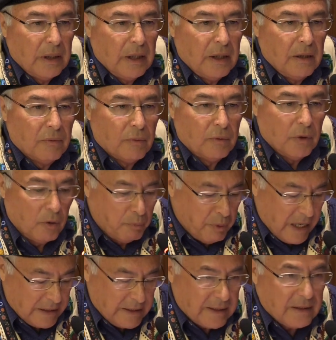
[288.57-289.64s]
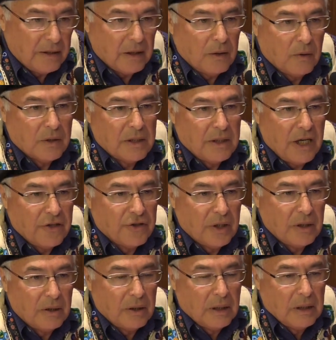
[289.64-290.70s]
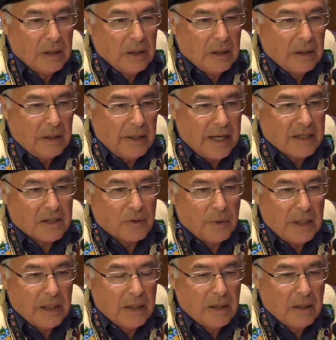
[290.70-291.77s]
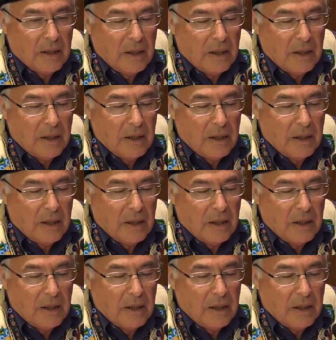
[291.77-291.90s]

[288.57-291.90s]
a robust negotiation next week,